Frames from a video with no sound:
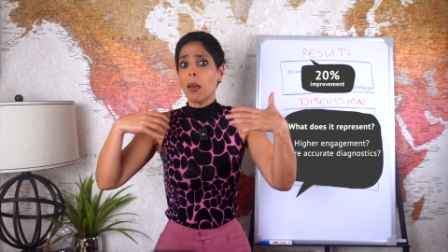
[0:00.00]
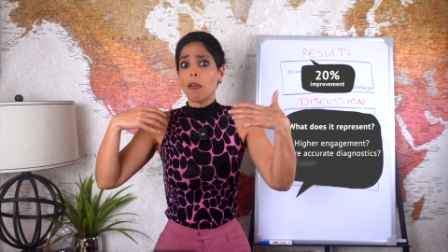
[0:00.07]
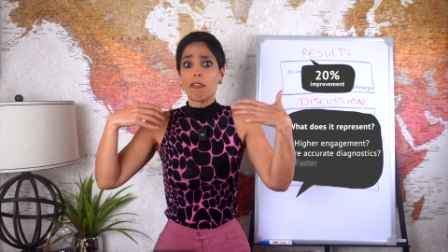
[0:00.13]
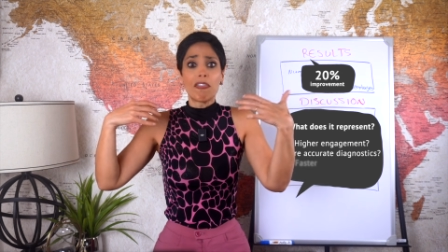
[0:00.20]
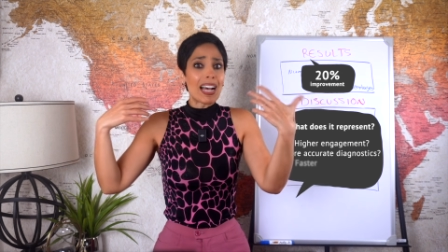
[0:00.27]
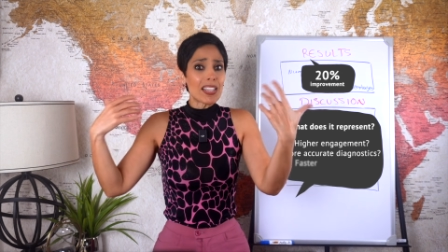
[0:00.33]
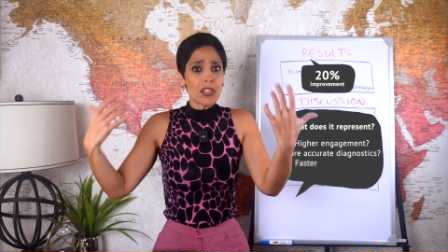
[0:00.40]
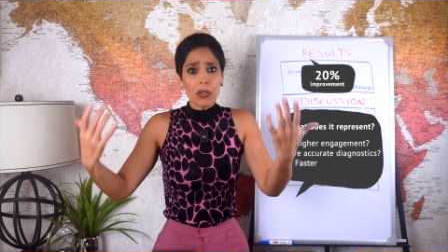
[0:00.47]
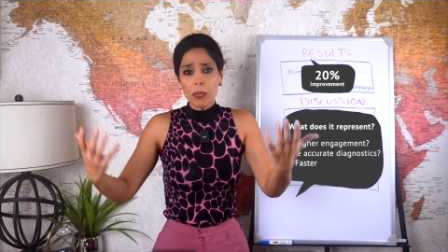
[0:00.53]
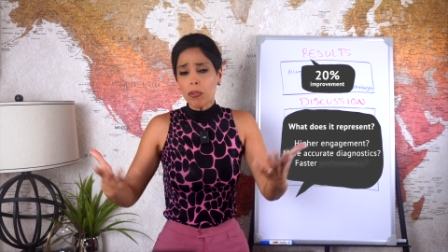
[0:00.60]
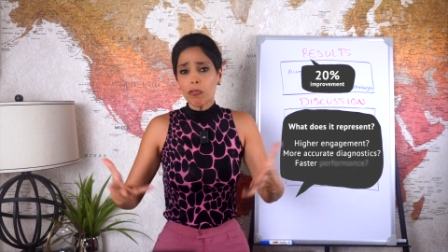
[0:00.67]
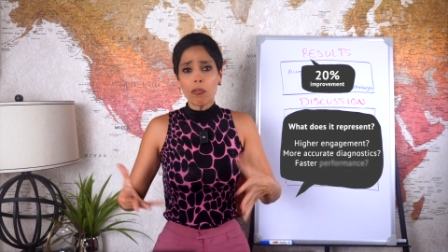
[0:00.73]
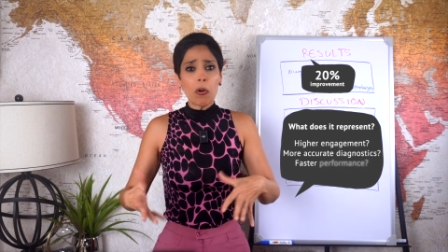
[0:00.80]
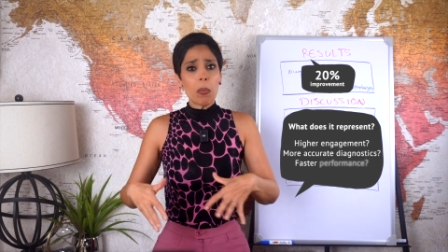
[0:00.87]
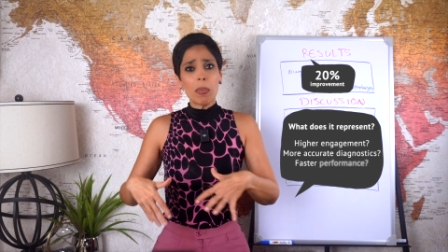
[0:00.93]
faster
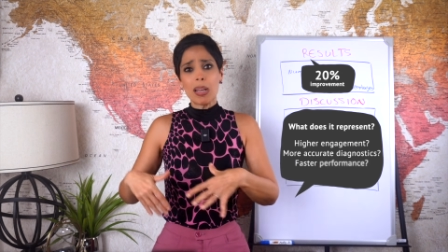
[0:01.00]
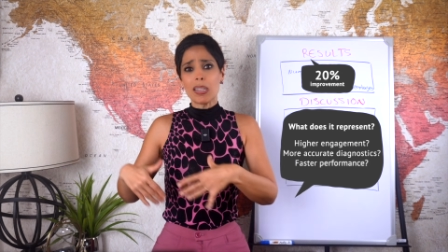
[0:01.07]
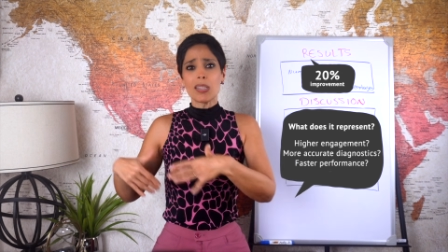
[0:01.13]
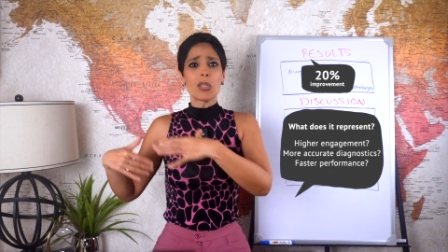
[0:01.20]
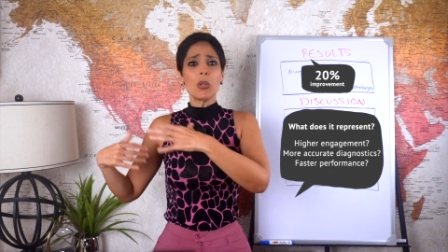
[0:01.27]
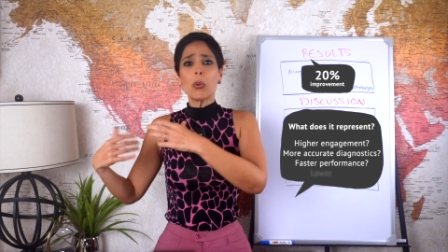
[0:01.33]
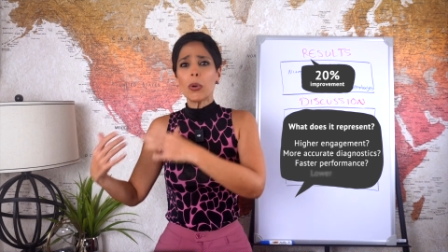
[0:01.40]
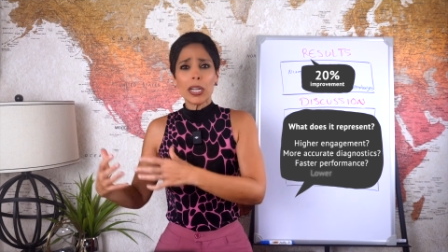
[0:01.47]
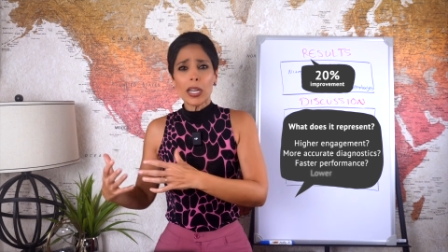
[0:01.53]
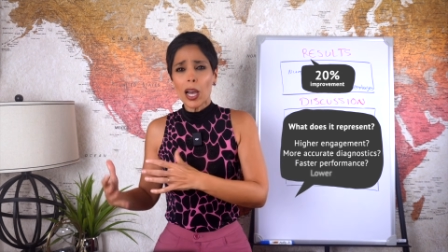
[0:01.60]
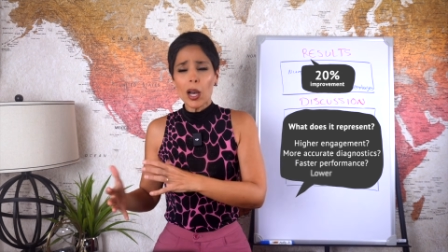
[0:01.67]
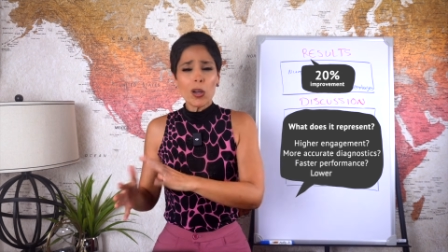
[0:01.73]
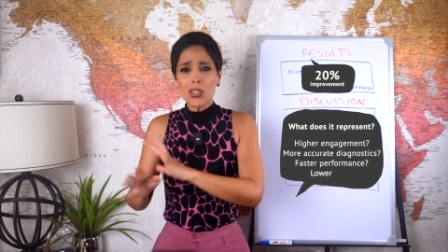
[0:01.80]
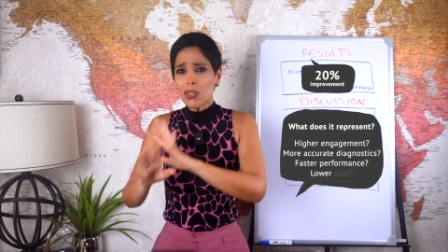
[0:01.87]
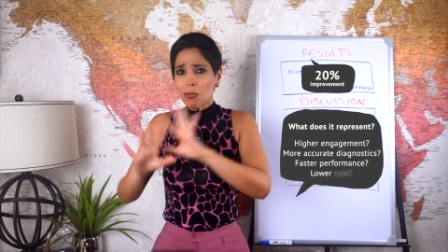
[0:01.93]
performance, lower
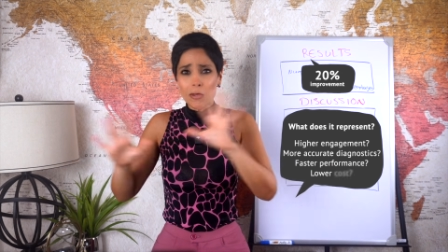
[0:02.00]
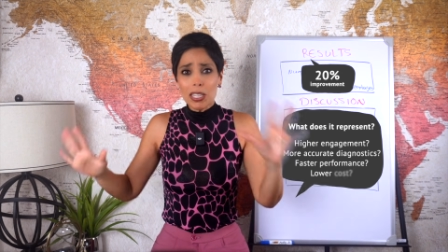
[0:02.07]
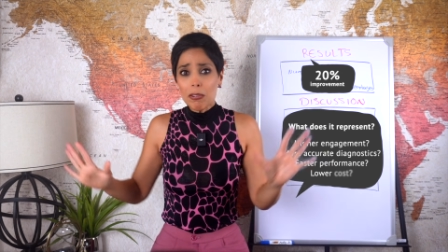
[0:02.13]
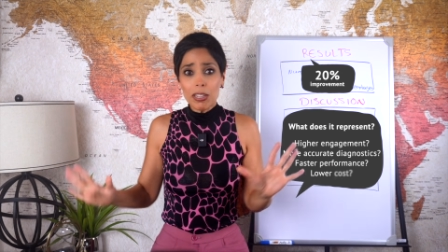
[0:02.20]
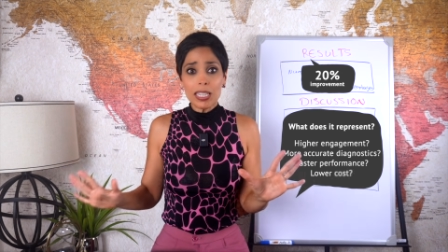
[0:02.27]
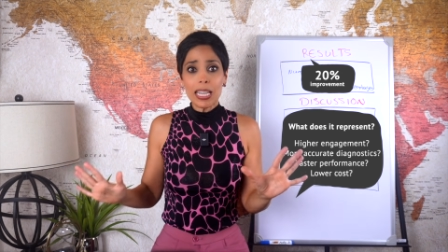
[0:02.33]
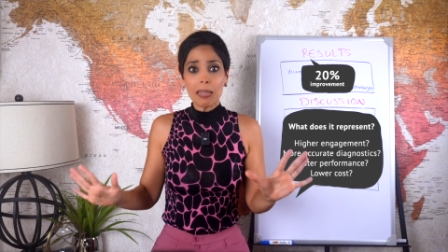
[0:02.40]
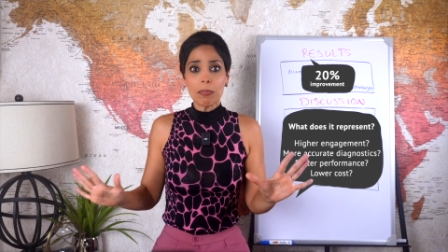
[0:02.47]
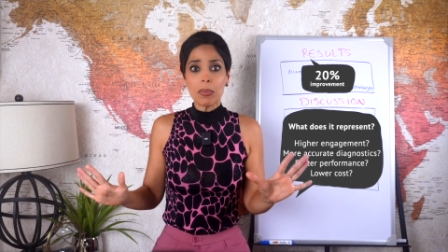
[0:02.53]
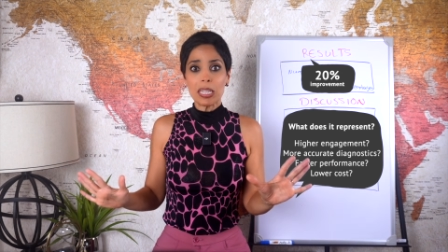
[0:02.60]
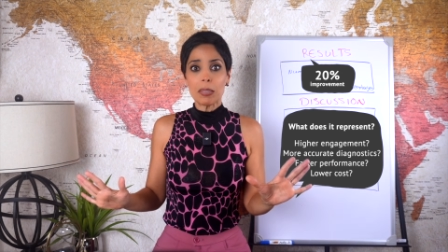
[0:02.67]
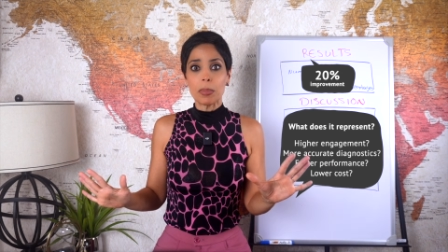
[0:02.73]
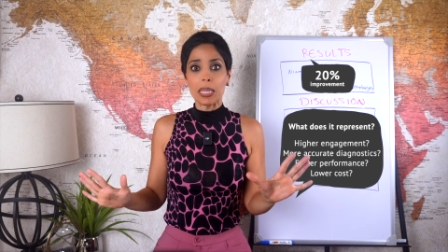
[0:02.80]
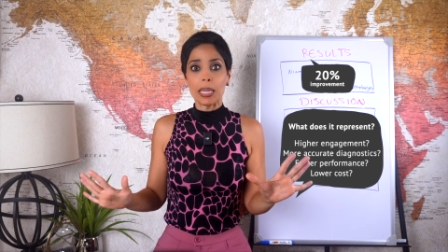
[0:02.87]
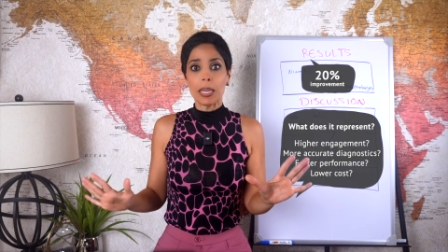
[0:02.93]
cost, whatever that
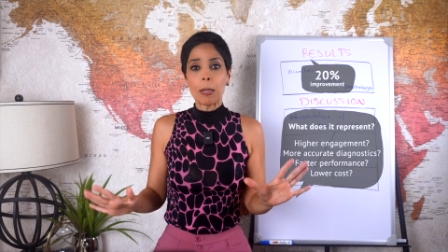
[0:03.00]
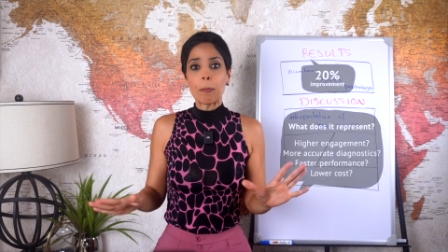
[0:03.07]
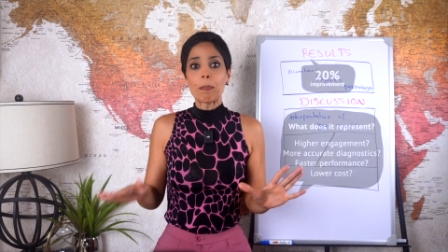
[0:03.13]
might be?